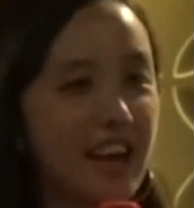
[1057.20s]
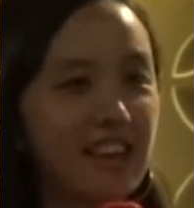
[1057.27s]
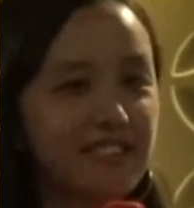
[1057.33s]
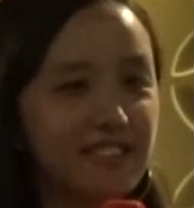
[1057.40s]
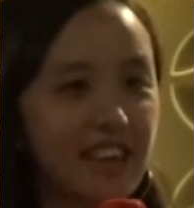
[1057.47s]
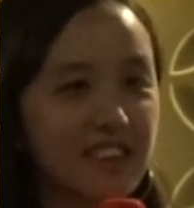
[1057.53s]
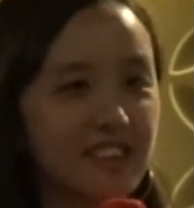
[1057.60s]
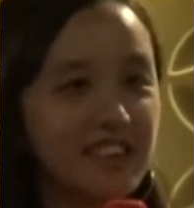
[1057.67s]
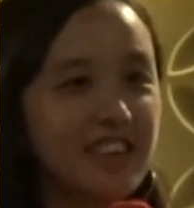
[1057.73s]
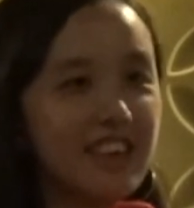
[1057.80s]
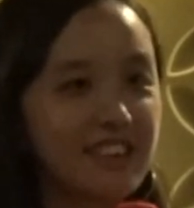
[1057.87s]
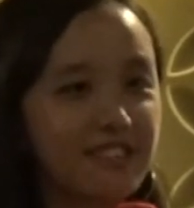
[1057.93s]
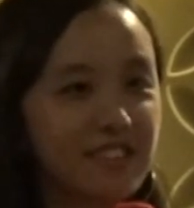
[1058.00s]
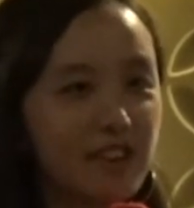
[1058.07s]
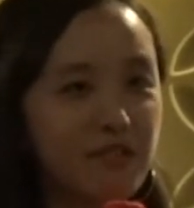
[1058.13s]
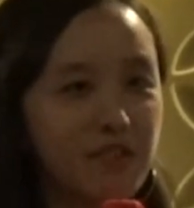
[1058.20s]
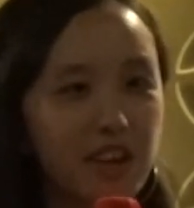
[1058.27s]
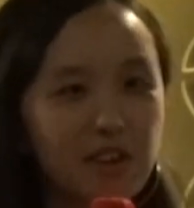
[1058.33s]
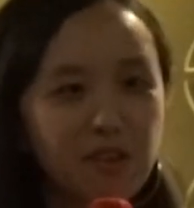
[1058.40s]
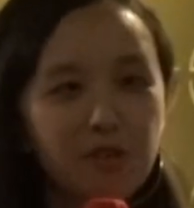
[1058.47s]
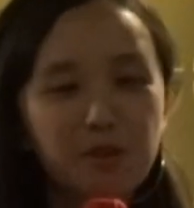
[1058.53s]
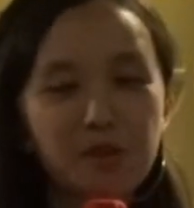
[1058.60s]
exactly as that
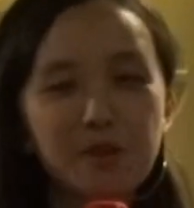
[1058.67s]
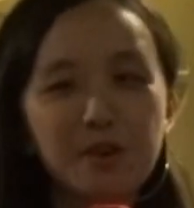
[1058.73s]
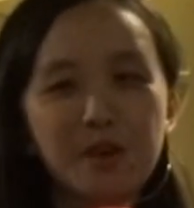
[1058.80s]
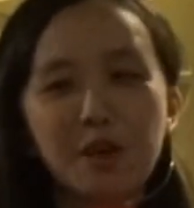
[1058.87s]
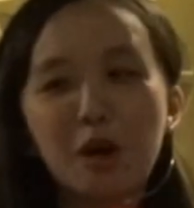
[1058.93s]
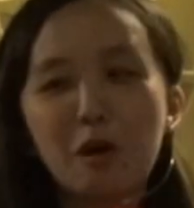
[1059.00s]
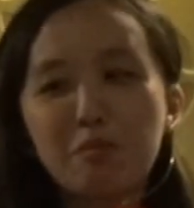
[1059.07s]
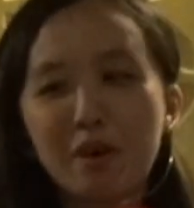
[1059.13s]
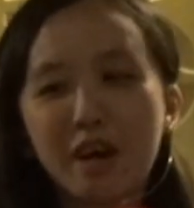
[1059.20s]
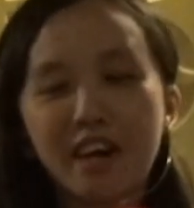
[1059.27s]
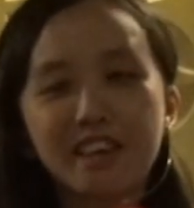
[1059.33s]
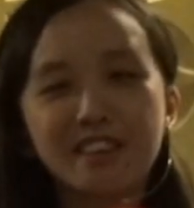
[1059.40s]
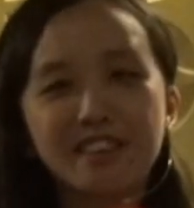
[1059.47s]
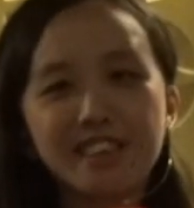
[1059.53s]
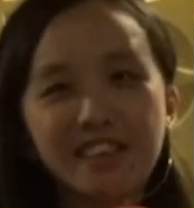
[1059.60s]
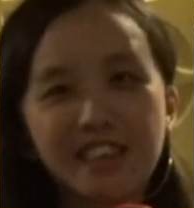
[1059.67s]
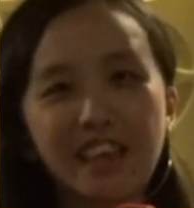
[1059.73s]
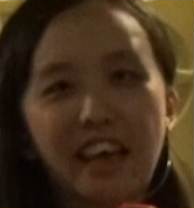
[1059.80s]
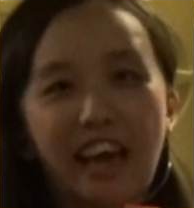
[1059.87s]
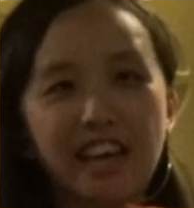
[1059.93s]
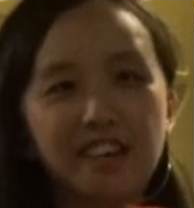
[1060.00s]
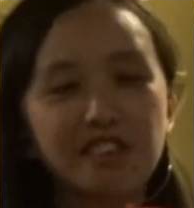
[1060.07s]
value. But
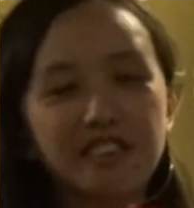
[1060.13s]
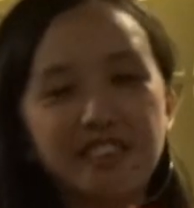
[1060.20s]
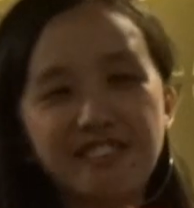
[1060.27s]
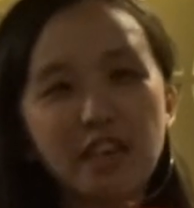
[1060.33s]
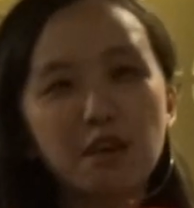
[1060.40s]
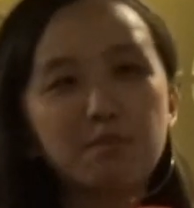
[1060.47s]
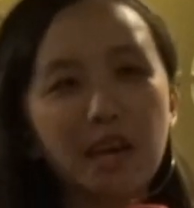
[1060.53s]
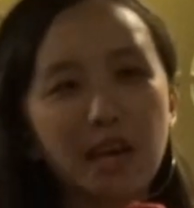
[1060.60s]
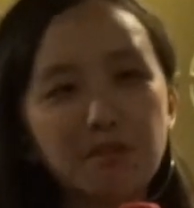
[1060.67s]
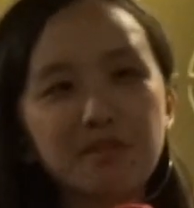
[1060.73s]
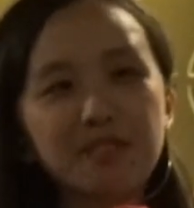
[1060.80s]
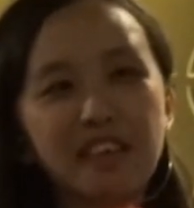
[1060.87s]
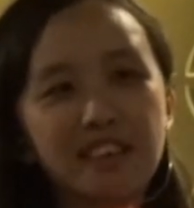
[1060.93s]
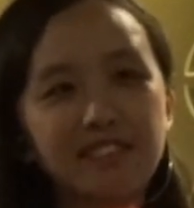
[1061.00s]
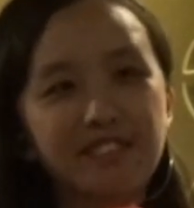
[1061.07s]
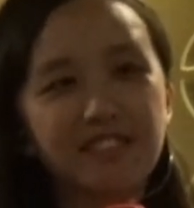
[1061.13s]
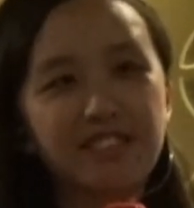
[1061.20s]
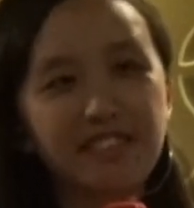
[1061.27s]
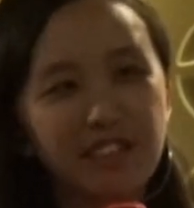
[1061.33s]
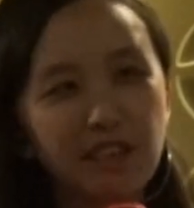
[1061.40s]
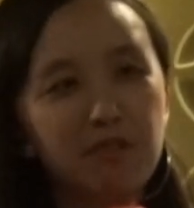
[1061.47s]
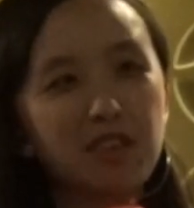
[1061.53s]
actually, sometimes that's
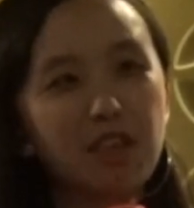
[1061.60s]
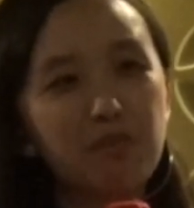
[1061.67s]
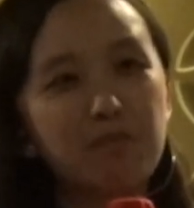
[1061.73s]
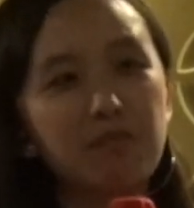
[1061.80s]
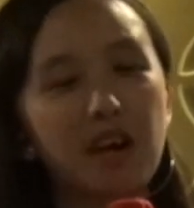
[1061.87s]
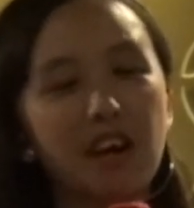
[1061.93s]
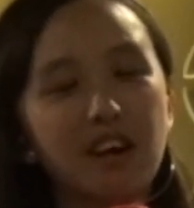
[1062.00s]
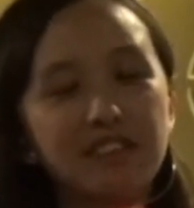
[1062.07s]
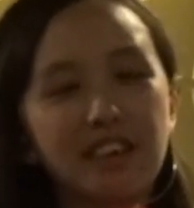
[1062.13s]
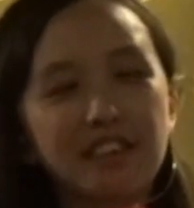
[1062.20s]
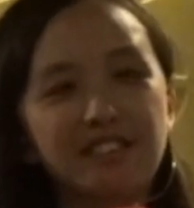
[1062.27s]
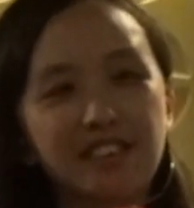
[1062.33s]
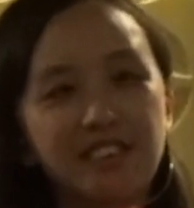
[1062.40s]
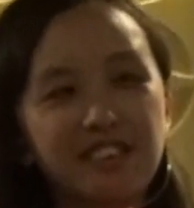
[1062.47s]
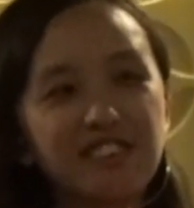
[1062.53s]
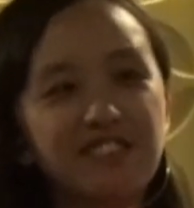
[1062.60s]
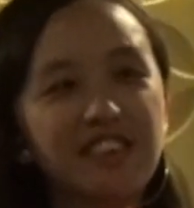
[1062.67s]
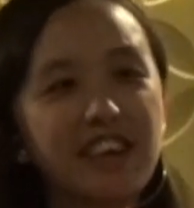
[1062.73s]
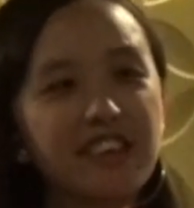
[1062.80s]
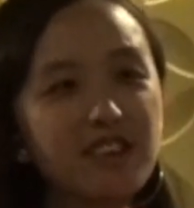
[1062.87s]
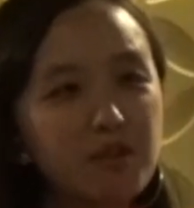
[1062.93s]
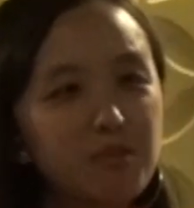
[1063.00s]
a
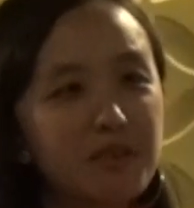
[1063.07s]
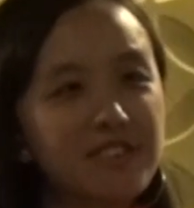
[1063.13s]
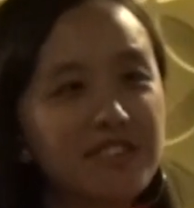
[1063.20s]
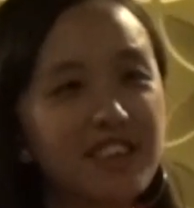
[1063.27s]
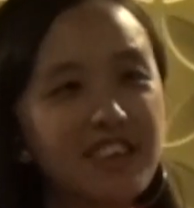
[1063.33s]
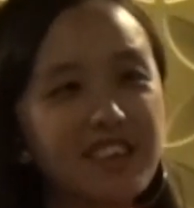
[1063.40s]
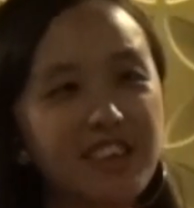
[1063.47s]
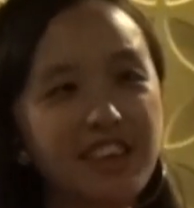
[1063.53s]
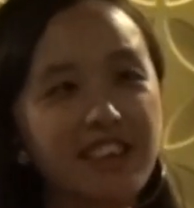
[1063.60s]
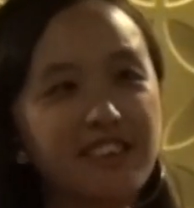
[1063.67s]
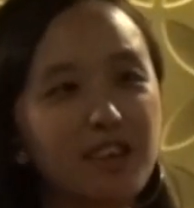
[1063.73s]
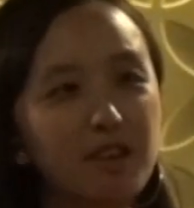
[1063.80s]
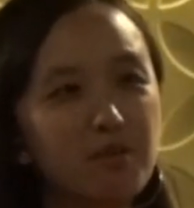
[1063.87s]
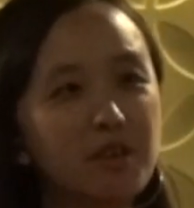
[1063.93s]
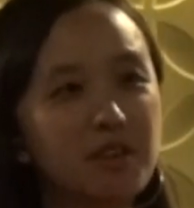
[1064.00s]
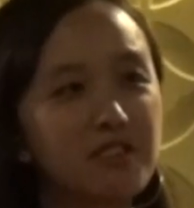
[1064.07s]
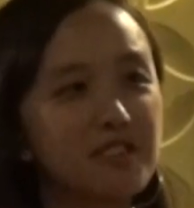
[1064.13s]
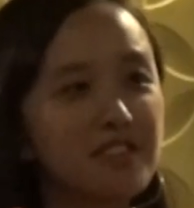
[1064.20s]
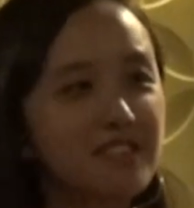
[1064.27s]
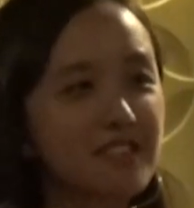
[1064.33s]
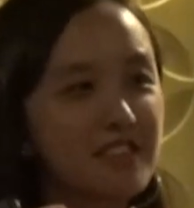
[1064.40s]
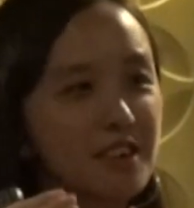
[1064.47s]
designer mistake, and then we
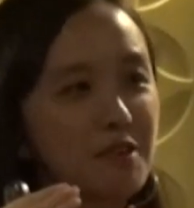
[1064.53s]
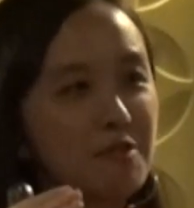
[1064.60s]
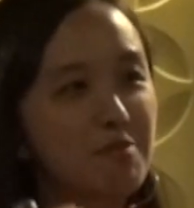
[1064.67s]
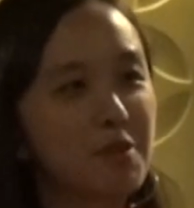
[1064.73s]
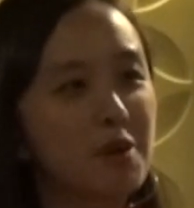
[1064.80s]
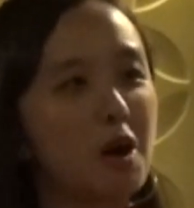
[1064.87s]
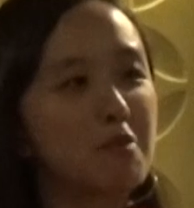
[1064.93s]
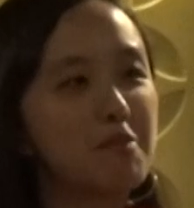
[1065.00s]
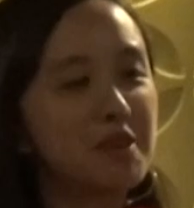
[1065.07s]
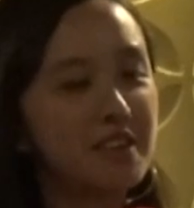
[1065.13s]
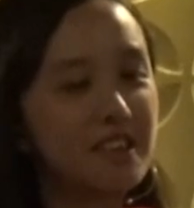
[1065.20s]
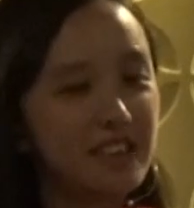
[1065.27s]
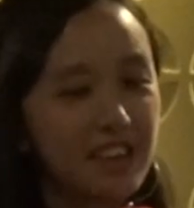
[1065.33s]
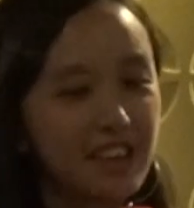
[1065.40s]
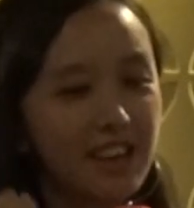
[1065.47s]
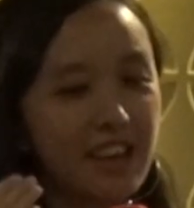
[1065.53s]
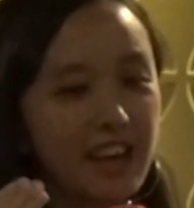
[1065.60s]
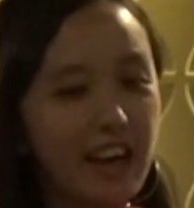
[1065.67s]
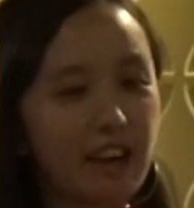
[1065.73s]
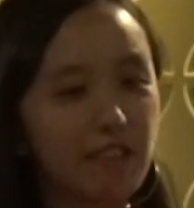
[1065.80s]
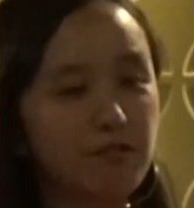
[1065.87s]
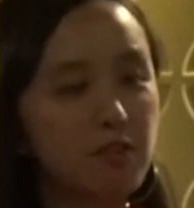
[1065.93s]
just copy
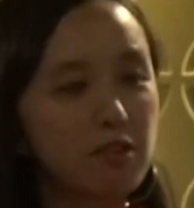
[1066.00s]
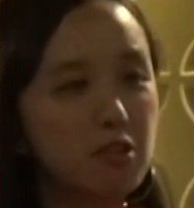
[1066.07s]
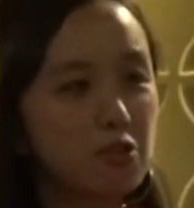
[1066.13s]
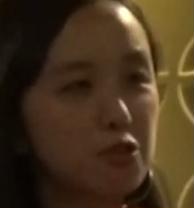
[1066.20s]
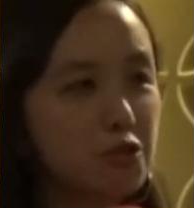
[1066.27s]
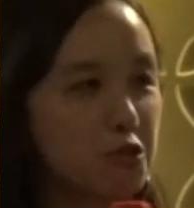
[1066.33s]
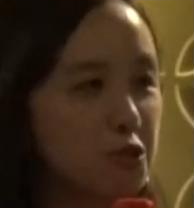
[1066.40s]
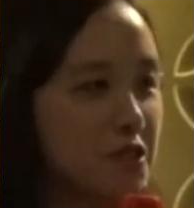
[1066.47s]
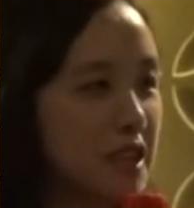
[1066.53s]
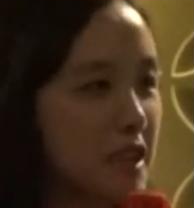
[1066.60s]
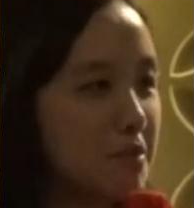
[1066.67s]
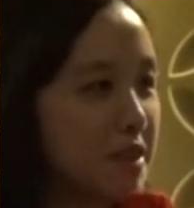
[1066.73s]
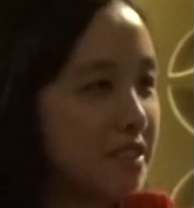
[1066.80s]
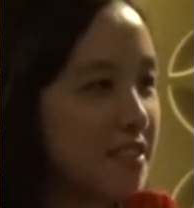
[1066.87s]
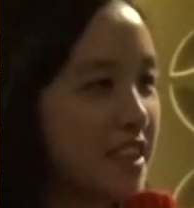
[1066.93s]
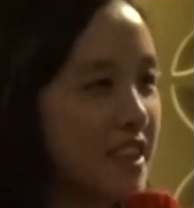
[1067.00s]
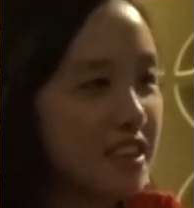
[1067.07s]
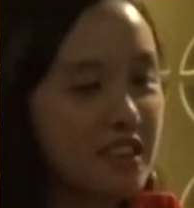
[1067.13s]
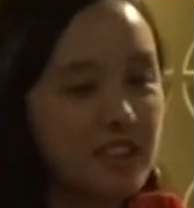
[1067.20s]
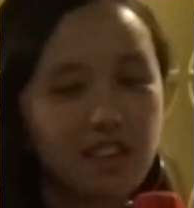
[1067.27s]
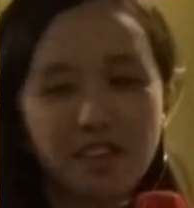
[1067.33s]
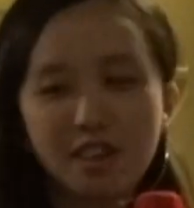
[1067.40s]
and follow through that mistake.
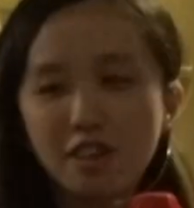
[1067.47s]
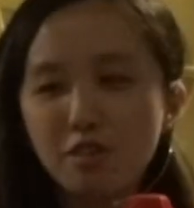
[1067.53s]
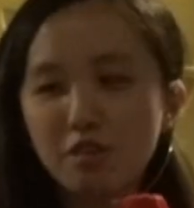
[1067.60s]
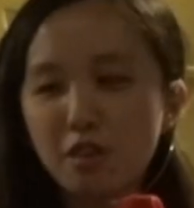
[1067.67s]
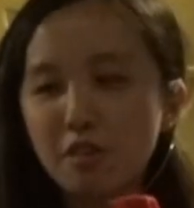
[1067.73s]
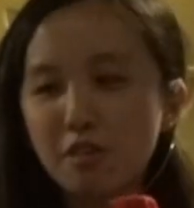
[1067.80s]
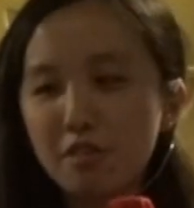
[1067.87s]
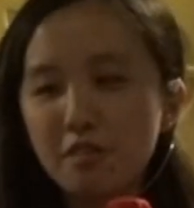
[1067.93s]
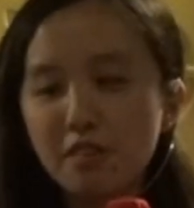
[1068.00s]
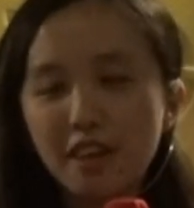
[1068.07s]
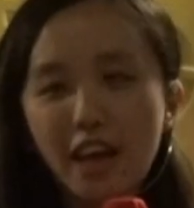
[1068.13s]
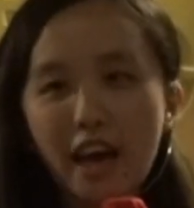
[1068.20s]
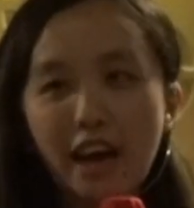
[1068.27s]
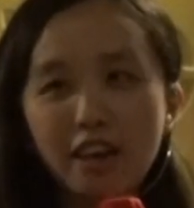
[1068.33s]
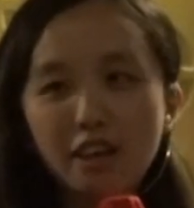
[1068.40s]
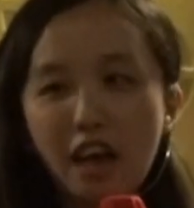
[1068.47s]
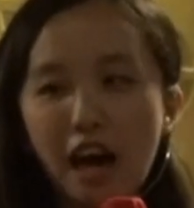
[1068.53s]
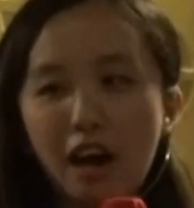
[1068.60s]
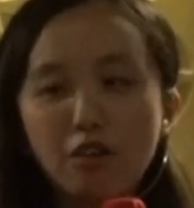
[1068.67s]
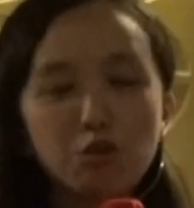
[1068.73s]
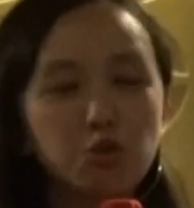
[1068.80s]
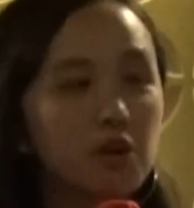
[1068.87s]
So
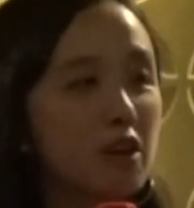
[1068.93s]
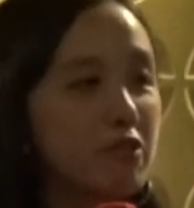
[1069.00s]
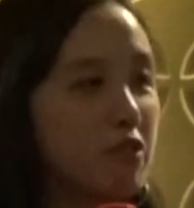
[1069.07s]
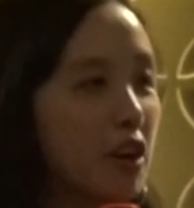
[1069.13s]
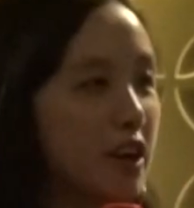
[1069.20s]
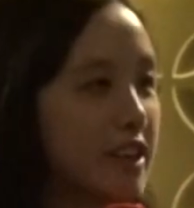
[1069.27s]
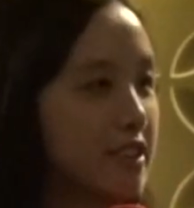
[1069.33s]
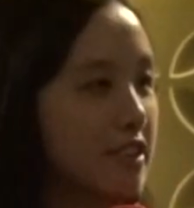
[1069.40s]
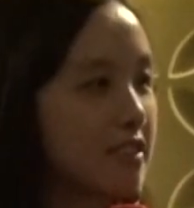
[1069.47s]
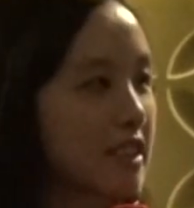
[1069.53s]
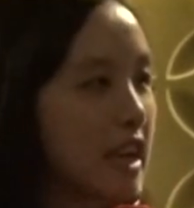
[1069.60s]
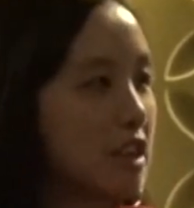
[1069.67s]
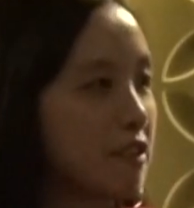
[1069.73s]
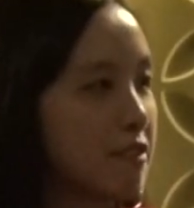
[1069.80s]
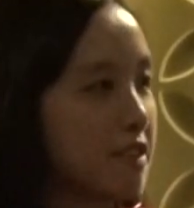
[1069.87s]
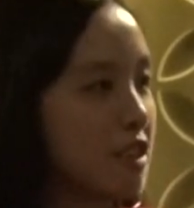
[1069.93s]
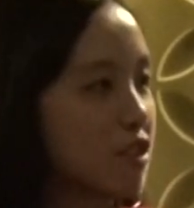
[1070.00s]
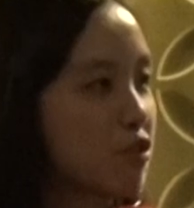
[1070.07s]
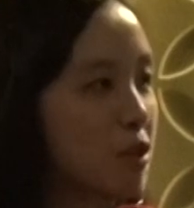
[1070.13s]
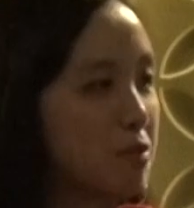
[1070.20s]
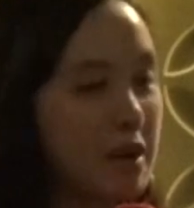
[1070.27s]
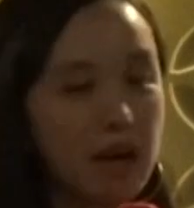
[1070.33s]
how to avoid these kind of
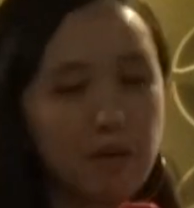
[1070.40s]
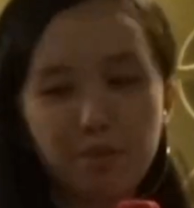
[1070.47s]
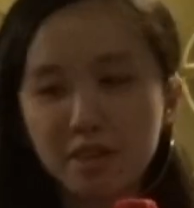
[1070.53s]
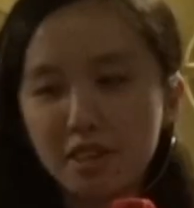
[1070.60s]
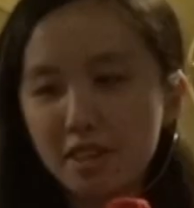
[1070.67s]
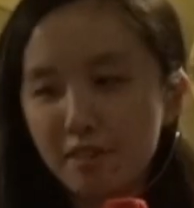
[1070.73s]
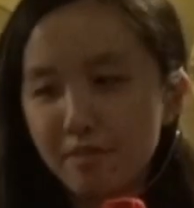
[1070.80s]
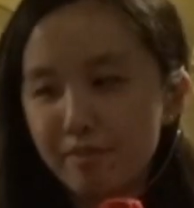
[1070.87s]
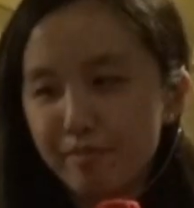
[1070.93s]
things from happening